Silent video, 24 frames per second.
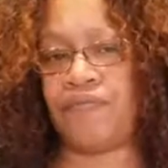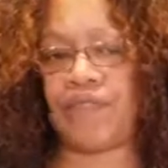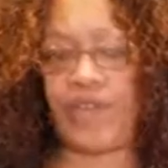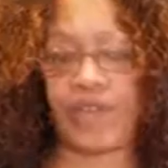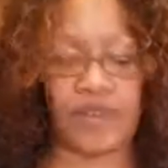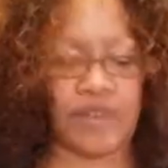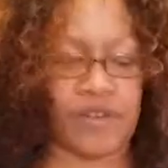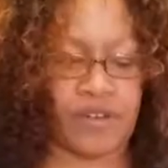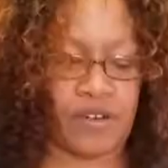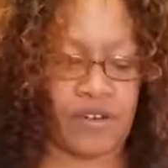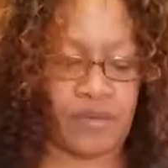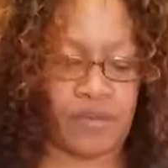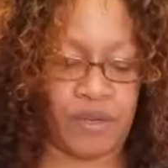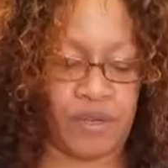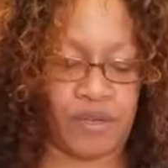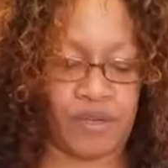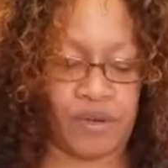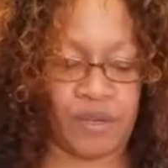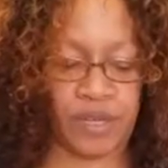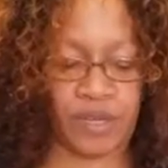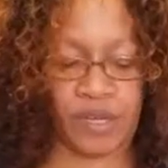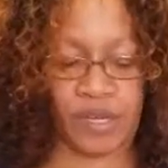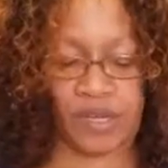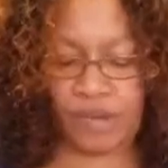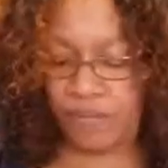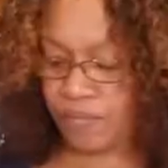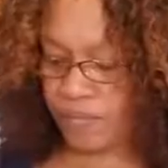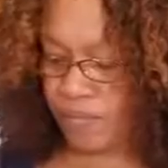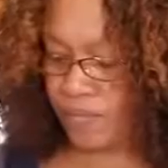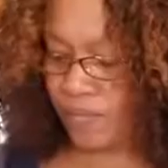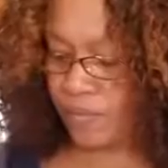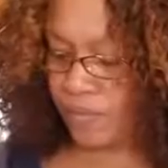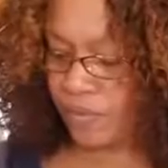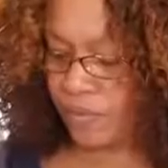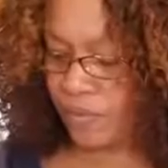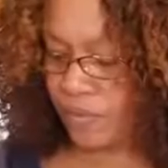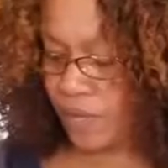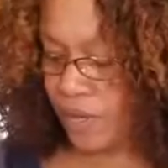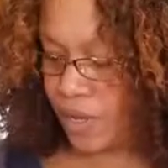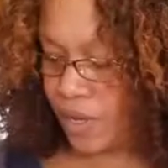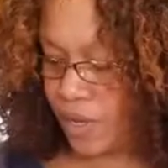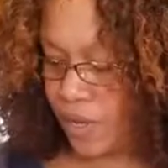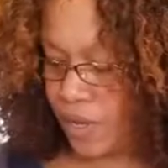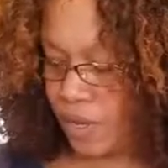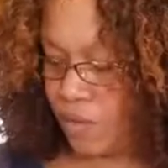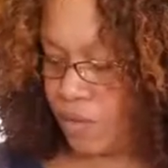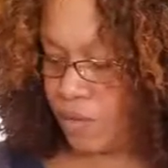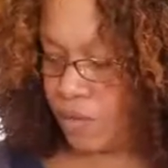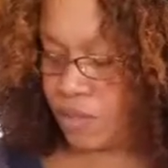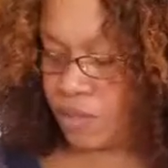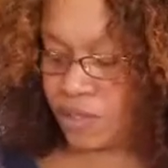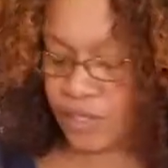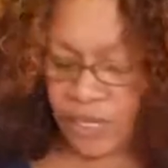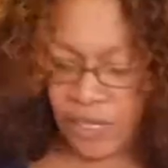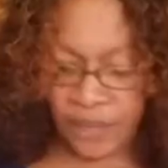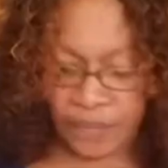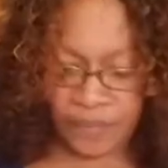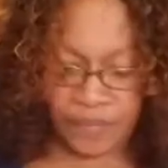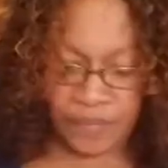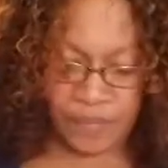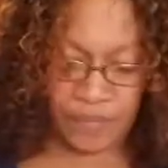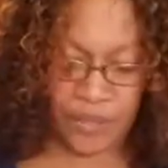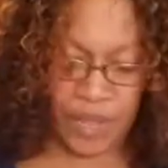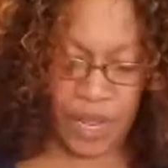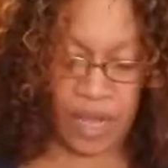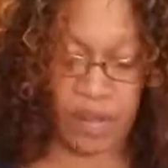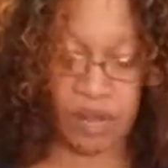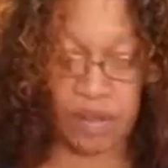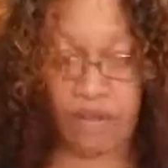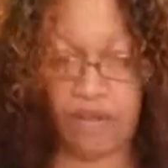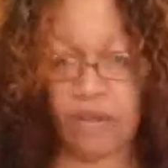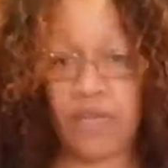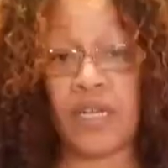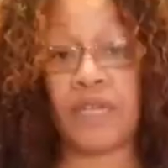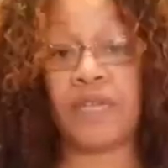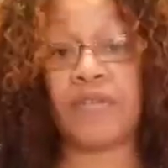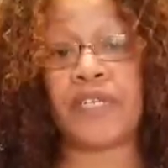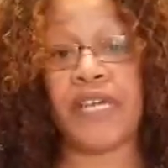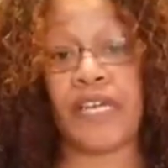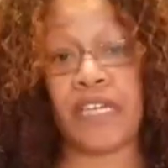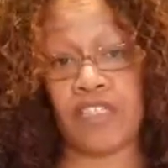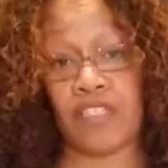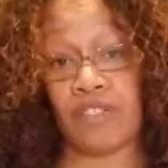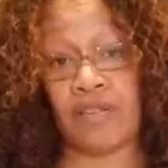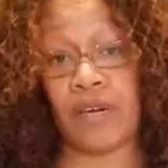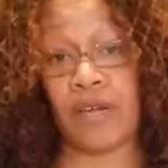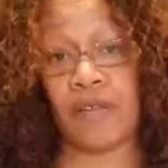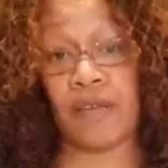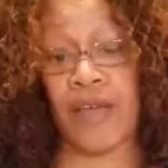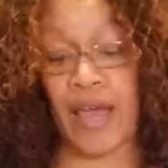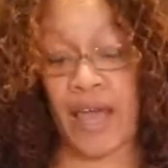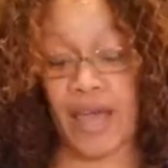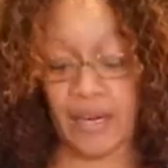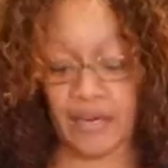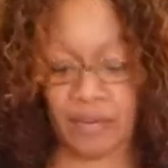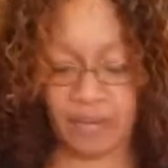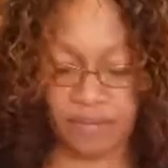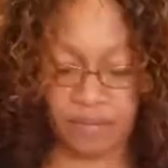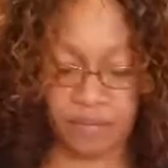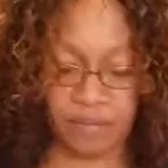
I think it'll be worth it. We'll see. I'll update you on that.